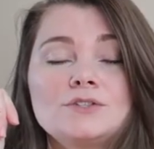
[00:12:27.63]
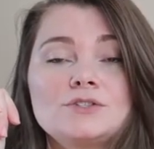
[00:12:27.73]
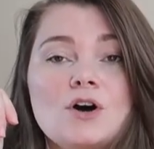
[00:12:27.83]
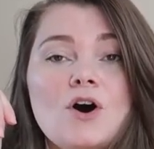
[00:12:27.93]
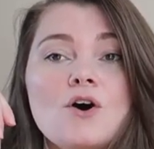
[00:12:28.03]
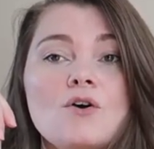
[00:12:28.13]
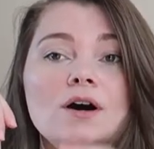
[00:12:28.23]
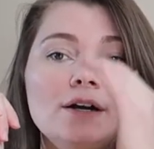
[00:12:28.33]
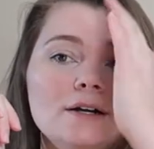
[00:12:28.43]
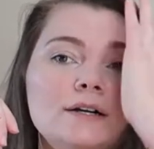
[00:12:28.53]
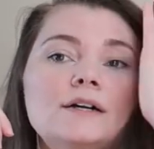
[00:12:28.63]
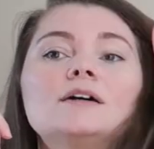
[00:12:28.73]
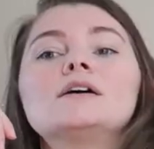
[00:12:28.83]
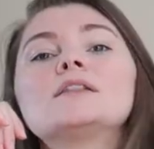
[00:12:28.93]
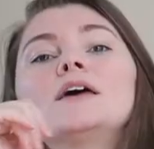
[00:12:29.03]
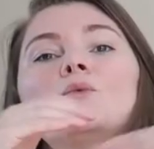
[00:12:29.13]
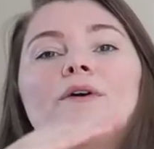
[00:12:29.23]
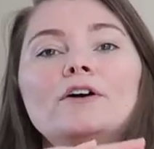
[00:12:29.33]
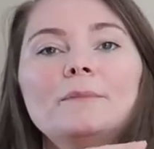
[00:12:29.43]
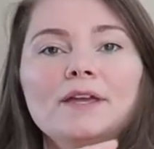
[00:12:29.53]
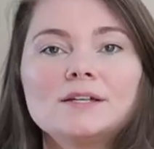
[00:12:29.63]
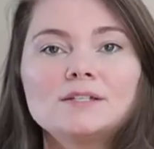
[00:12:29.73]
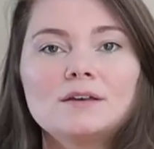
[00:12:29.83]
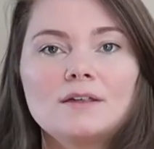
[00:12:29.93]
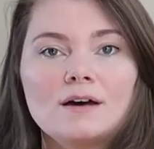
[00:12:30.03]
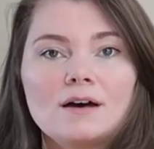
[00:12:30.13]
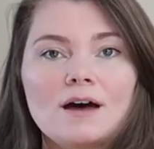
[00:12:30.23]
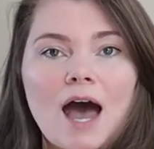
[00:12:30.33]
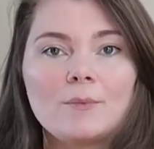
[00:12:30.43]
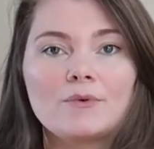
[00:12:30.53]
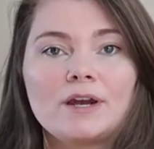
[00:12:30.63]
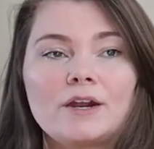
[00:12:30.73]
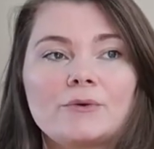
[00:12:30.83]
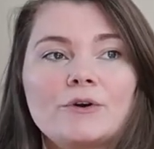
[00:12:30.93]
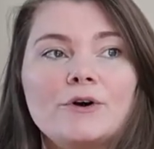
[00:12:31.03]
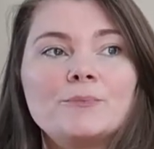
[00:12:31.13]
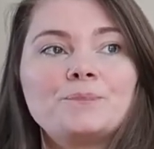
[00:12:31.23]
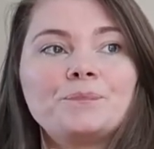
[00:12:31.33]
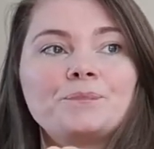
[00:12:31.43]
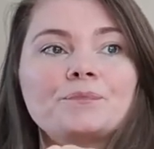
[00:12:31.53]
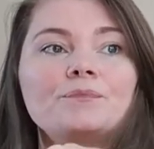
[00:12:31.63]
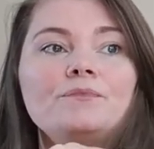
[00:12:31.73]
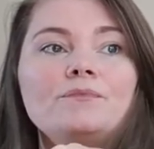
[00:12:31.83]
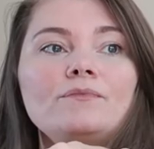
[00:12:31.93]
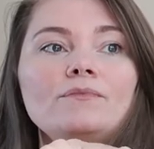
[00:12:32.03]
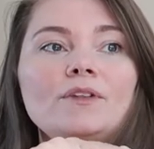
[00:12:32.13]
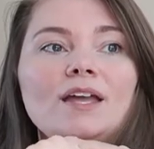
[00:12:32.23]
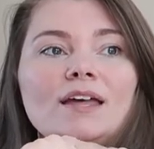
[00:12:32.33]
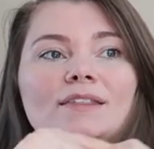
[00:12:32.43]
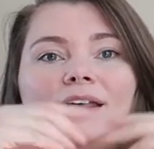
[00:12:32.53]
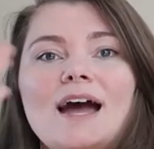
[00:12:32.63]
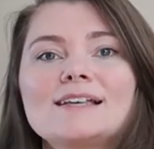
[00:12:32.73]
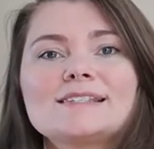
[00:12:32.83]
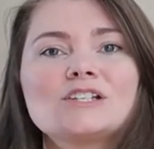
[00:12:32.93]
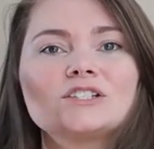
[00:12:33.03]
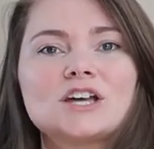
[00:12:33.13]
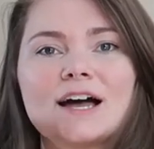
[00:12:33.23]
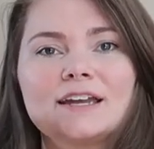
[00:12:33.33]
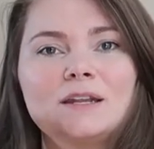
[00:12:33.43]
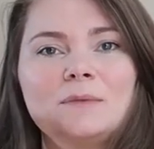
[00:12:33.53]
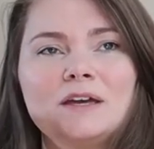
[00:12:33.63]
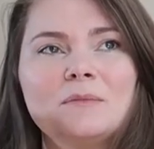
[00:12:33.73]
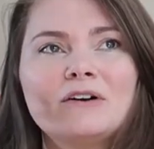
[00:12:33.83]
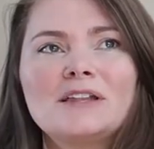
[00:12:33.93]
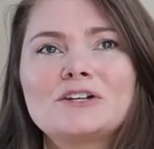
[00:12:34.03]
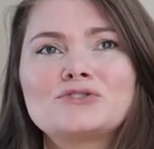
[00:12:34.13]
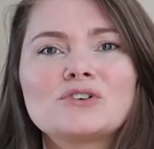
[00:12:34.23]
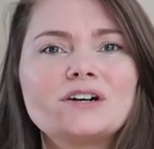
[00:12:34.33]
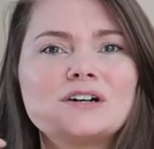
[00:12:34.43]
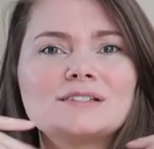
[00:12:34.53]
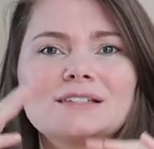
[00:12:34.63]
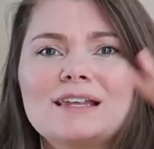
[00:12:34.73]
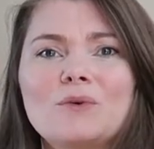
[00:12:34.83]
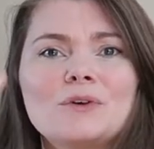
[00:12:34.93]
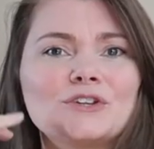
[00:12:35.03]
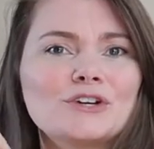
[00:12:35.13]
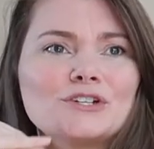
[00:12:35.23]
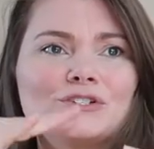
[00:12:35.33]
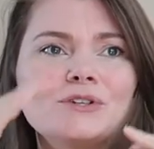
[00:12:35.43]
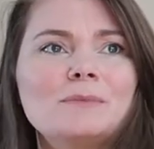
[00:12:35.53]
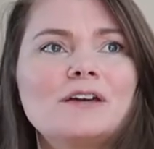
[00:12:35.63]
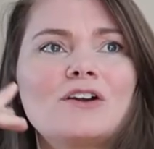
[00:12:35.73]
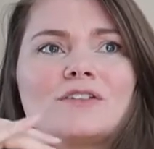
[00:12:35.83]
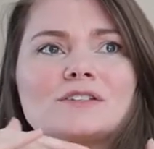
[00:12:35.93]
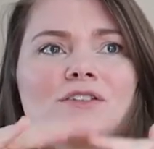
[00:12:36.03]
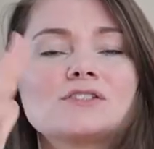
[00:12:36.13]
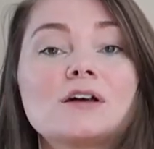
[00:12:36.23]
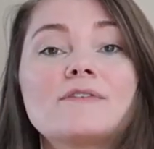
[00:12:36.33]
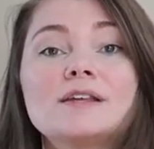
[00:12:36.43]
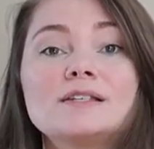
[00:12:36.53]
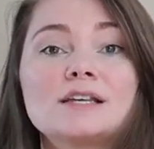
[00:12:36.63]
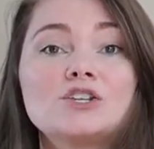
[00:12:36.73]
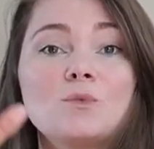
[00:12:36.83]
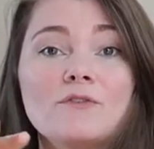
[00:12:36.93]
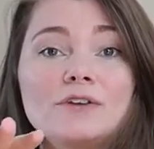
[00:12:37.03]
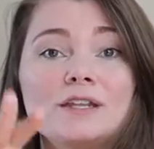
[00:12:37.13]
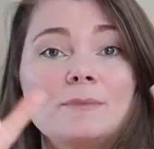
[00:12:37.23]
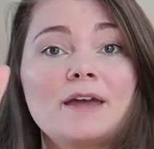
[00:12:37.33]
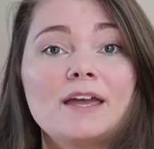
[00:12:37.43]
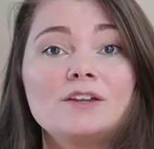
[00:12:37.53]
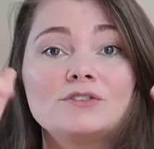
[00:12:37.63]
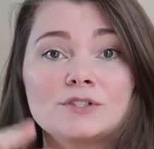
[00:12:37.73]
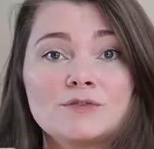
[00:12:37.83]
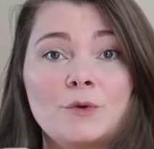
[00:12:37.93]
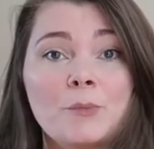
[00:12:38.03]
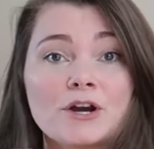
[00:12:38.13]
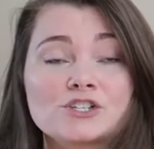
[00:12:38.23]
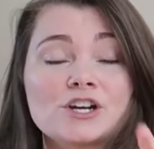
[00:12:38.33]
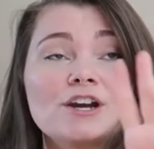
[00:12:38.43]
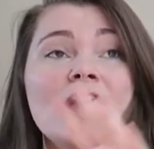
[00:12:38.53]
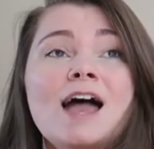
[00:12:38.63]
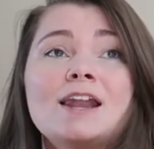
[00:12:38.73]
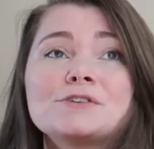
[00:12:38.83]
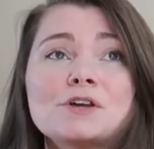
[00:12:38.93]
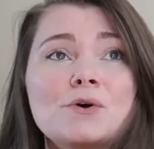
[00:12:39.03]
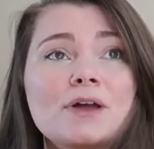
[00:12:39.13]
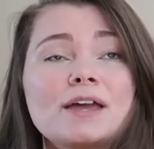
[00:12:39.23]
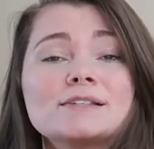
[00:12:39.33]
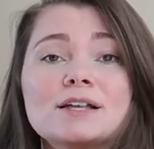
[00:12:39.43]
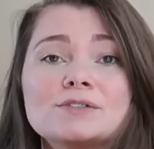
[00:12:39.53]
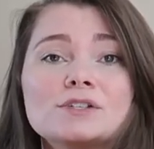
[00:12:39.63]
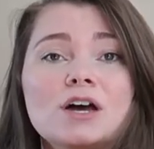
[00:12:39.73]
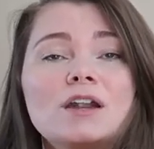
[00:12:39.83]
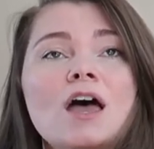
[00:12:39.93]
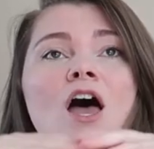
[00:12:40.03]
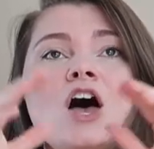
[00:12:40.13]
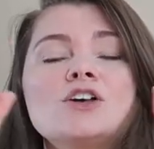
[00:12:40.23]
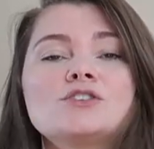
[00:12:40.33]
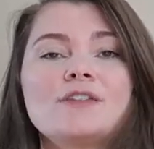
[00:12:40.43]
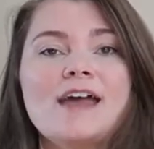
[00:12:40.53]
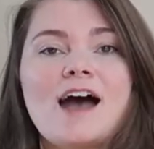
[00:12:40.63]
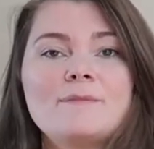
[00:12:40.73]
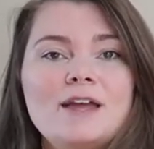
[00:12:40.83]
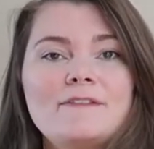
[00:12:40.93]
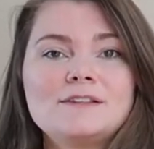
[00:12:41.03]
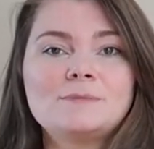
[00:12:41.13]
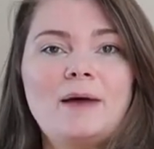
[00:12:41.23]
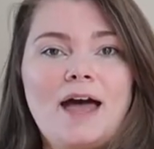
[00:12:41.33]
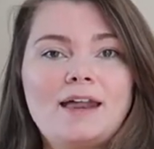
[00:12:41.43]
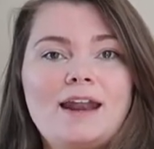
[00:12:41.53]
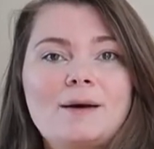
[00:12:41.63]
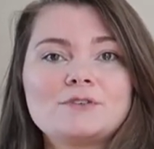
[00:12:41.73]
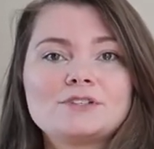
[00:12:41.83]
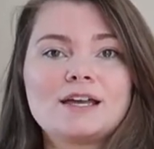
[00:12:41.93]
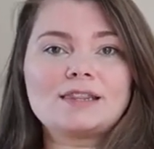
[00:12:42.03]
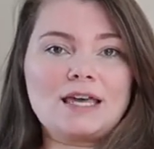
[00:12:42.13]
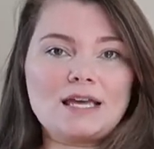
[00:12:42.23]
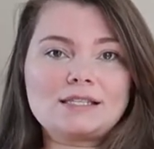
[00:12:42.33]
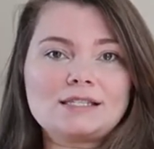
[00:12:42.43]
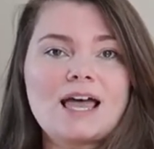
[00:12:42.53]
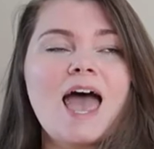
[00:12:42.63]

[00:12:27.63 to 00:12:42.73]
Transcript: So they wheel me into the operating room and the guy's still talking to me about like drugs and like what they're gonna do to me and all this other stuff. And then he said, You won't feel any pain, you'll just feel pressure. And I was like, Okay, sounds good. So they have me on this bed and I'm just like this.